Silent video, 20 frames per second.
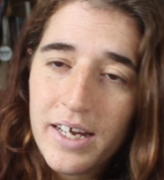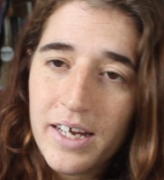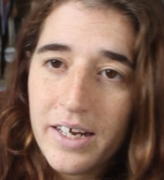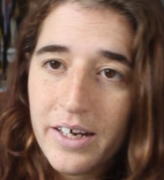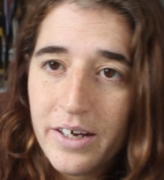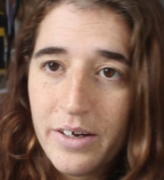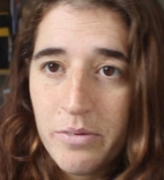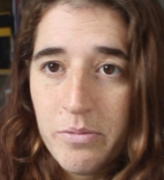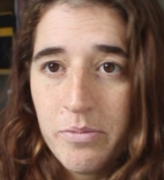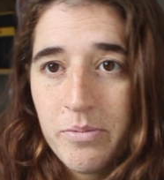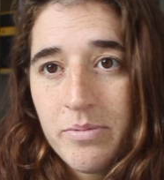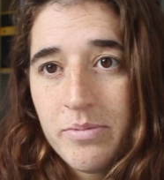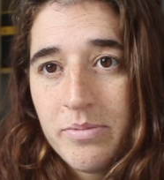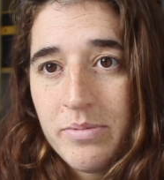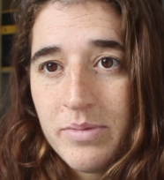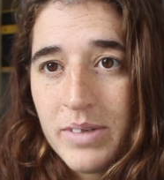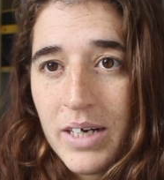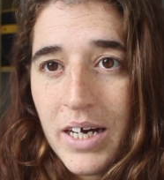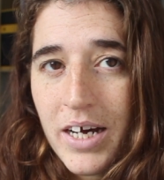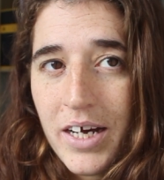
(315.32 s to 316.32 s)

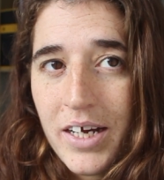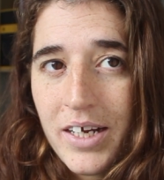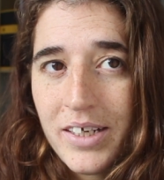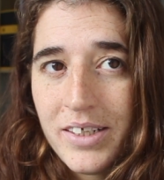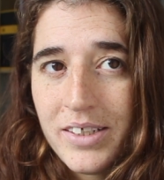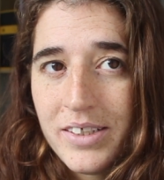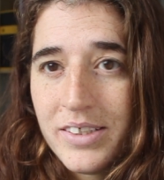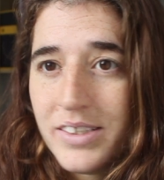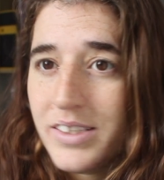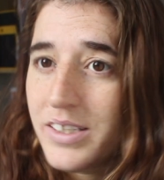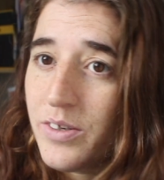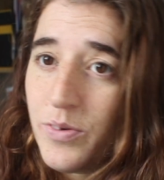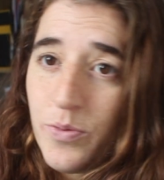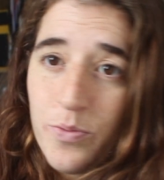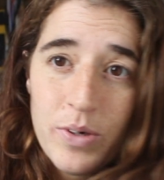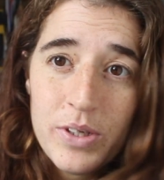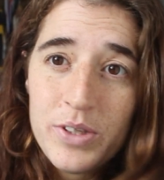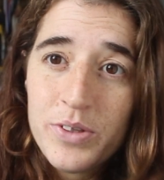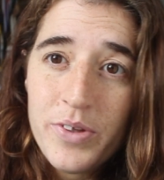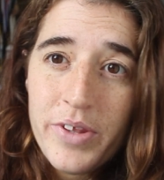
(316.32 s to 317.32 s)
and
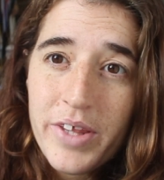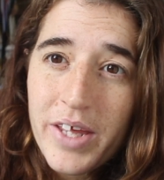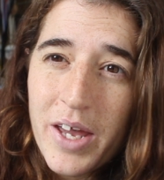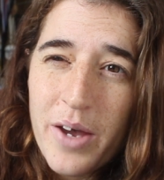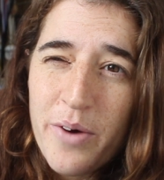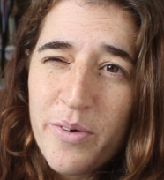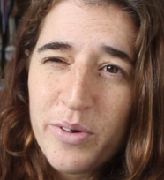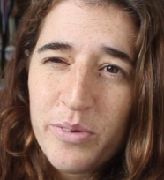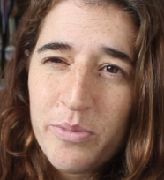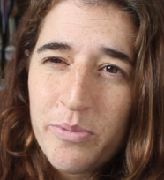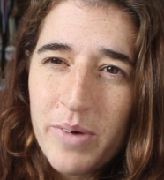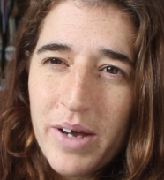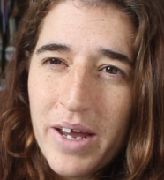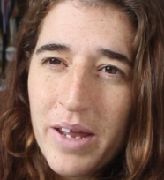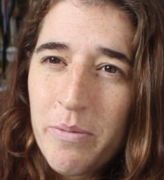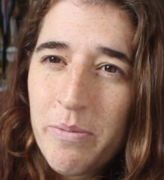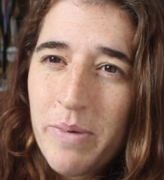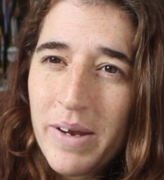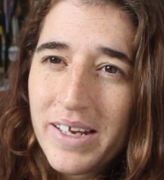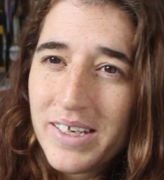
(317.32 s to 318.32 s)
what you think about
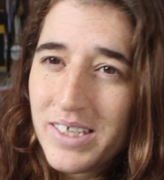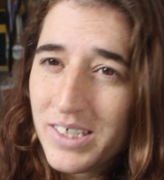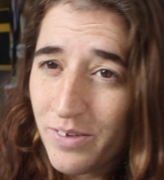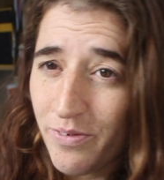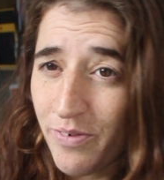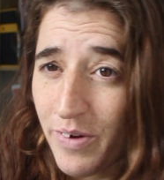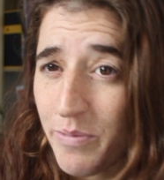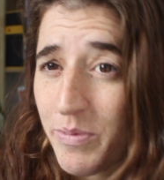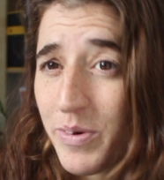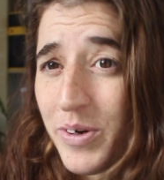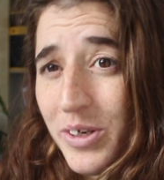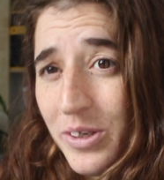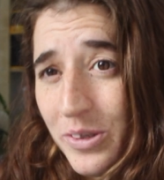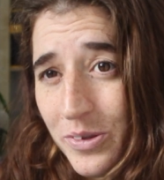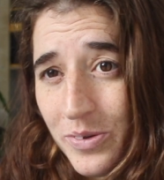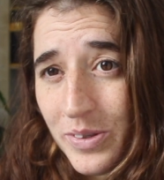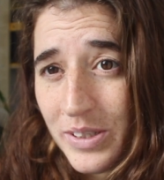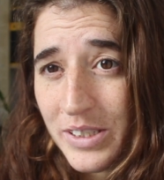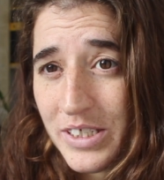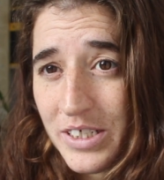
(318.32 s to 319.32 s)
my plans, if I'm going
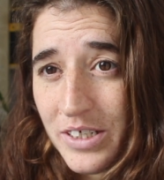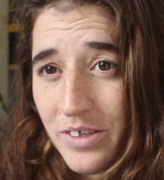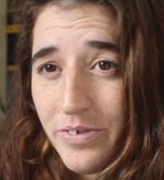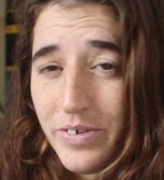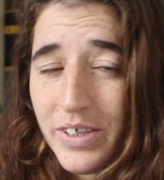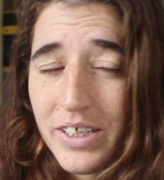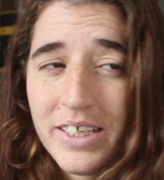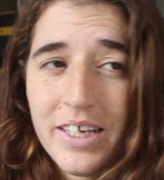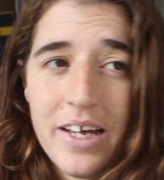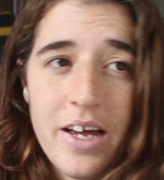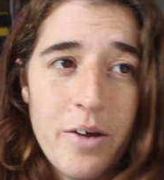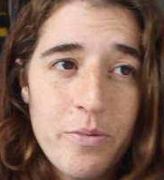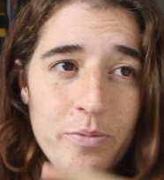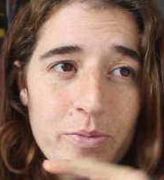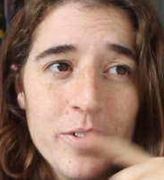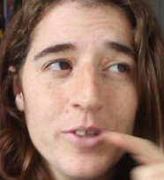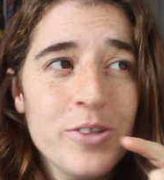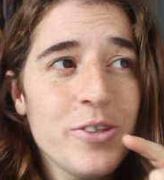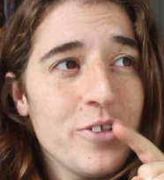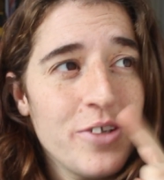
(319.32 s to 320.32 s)
to achieve it. I'm
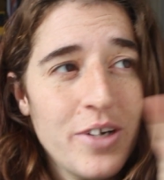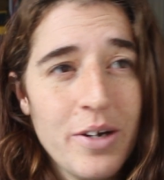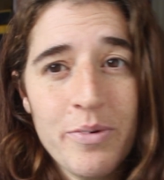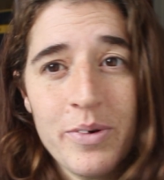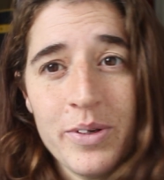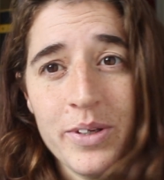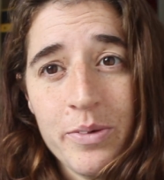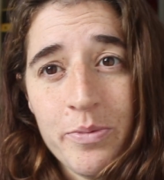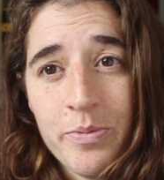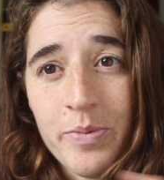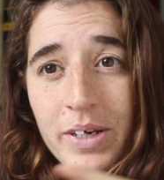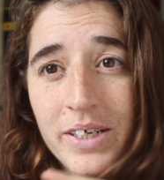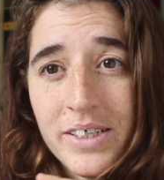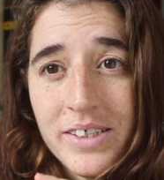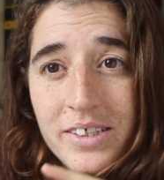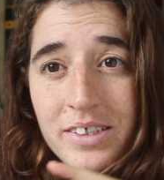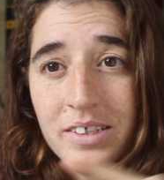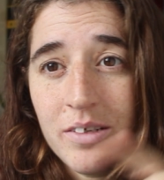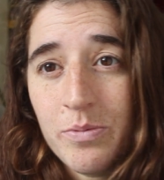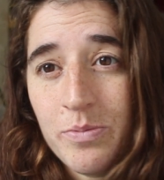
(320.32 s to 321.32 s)
not sure about the
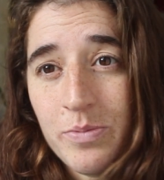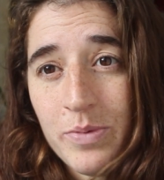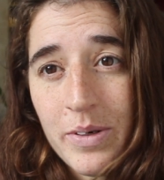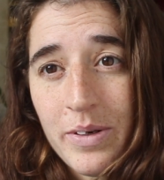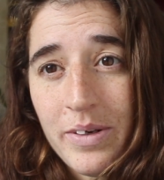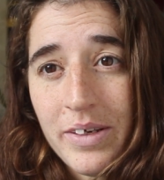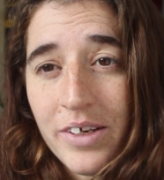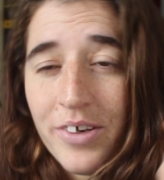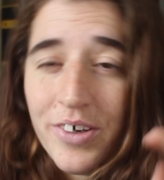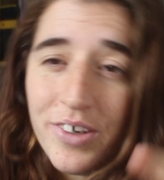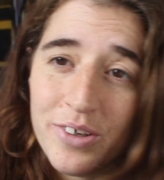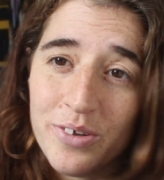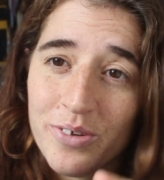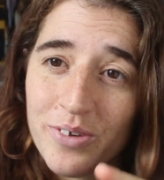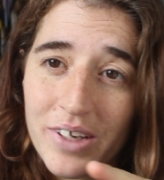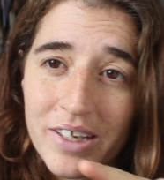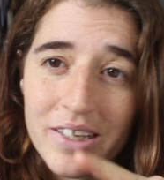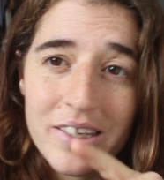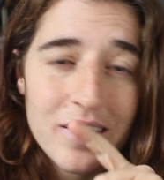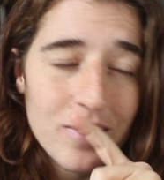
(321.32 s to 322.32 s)
prices. I'm probably going to
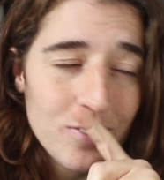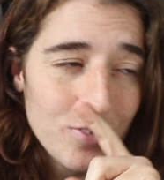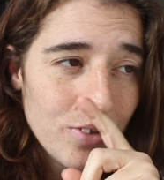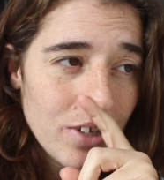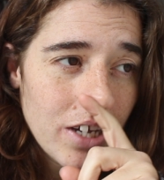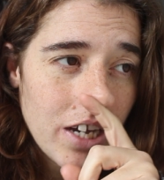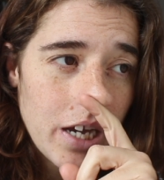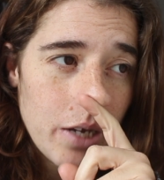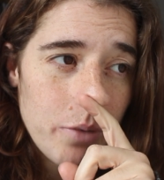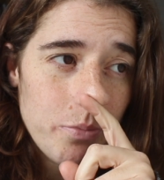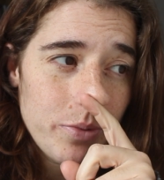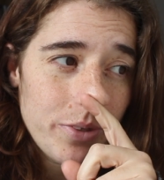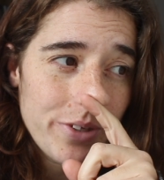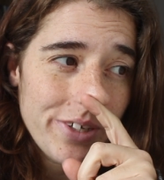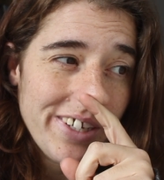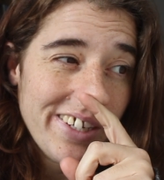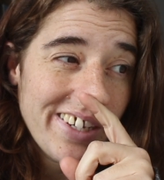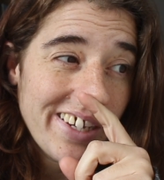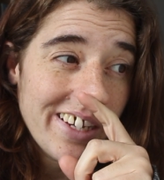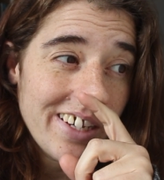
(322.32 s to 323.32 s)
get into the hype
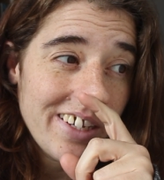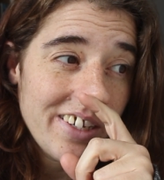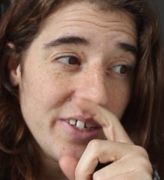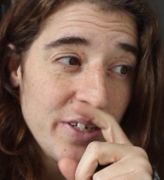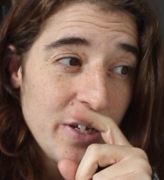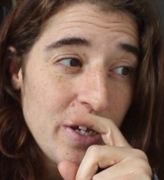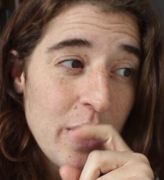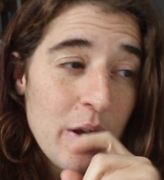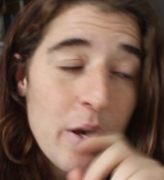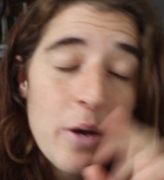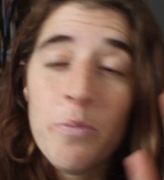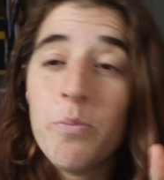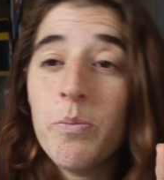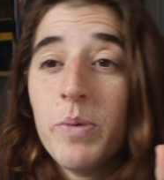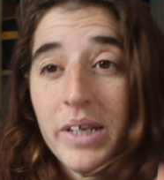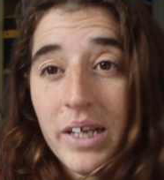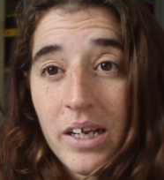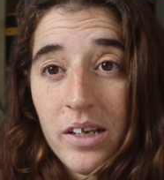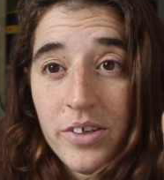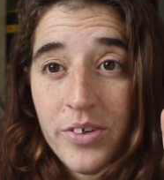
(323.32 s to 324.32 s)
train again,
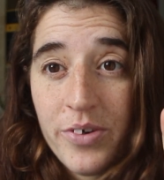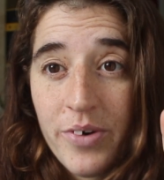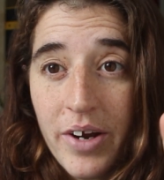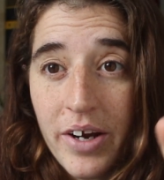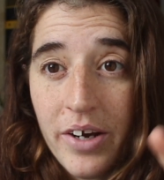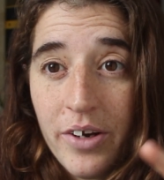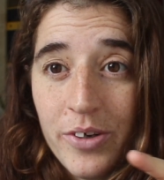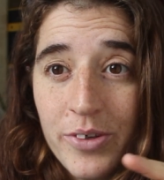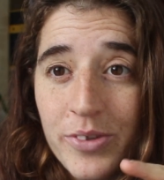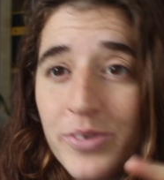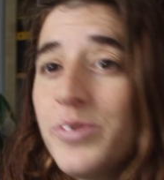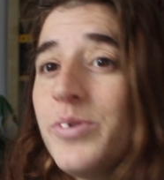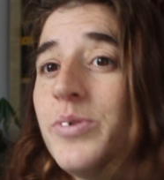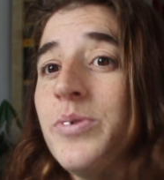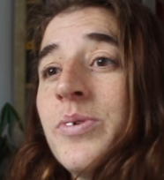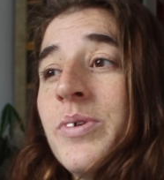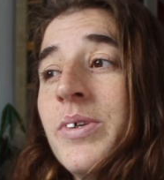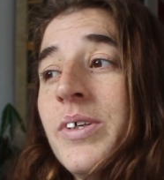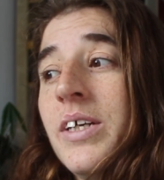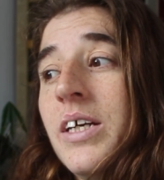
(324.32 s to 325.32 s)
but I'll try not to.
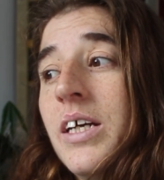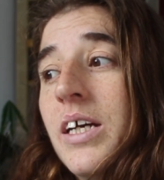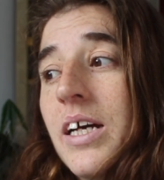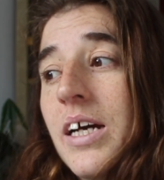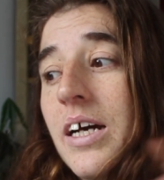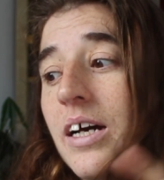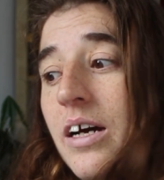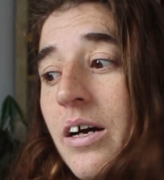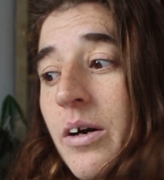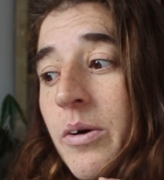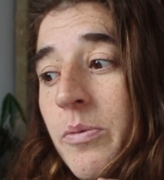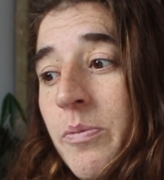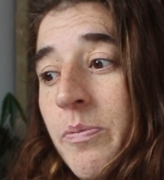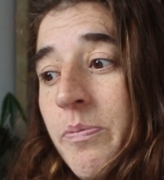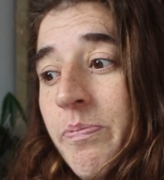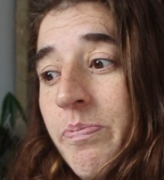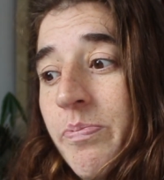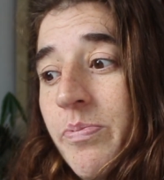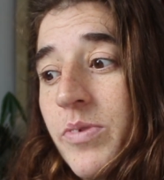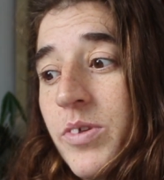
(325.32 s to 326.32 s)

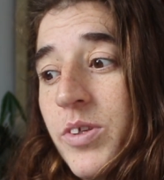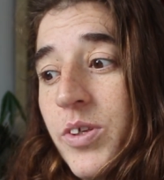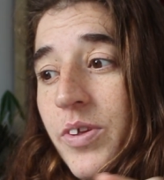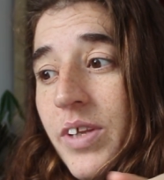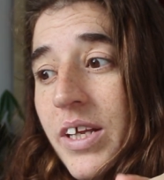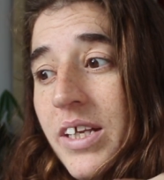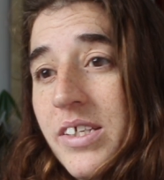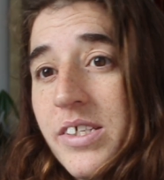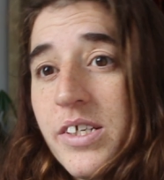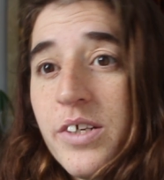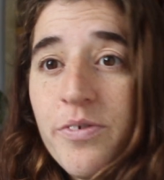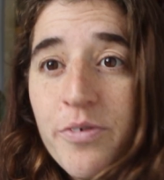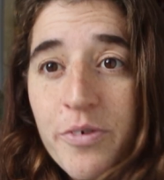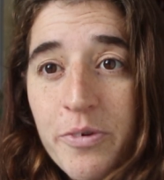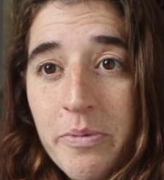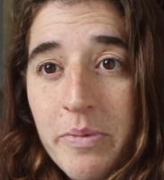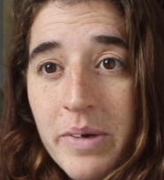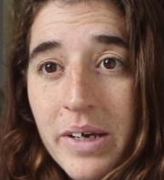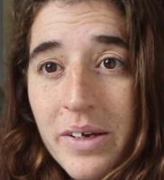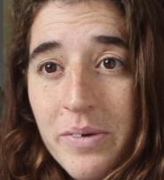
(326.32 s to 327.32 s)
So that's it
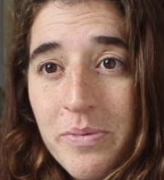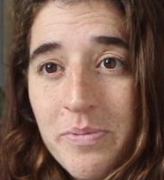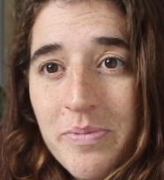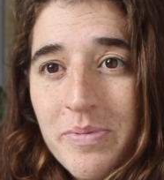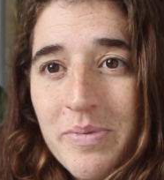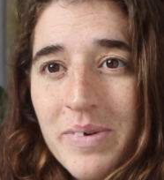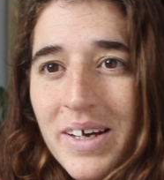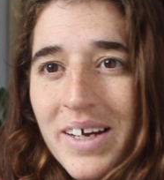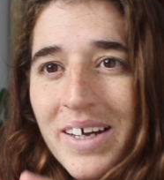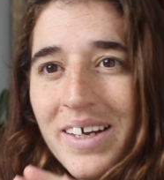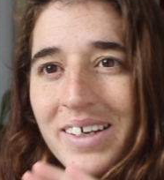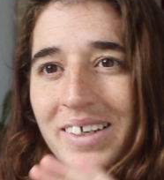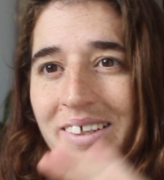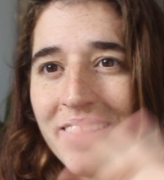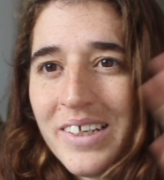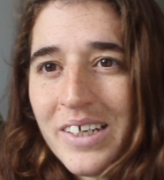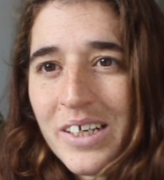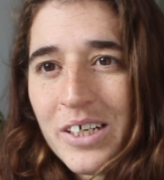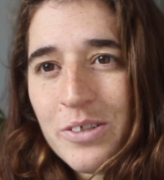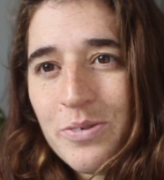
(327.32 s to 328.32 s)
for me, and
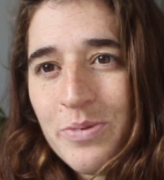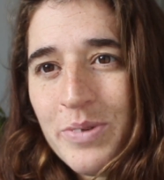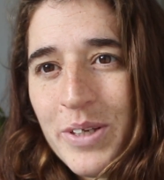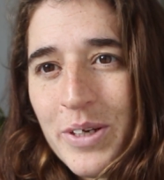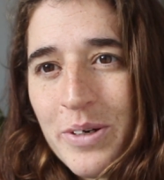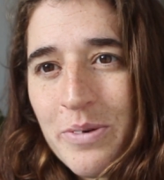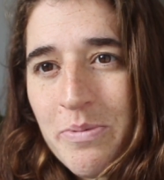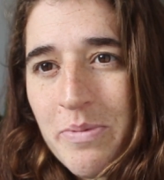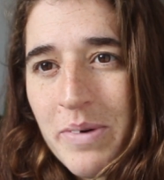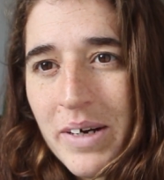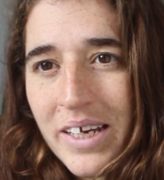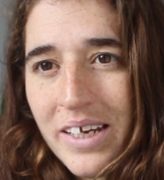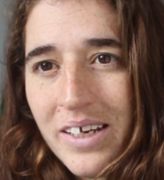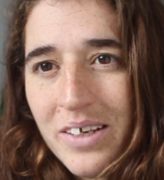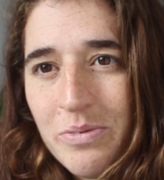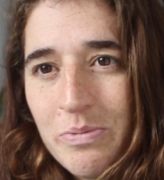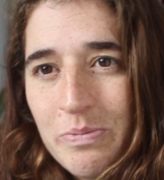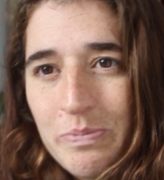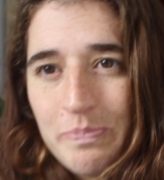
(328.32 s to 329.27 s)
until next video, bye!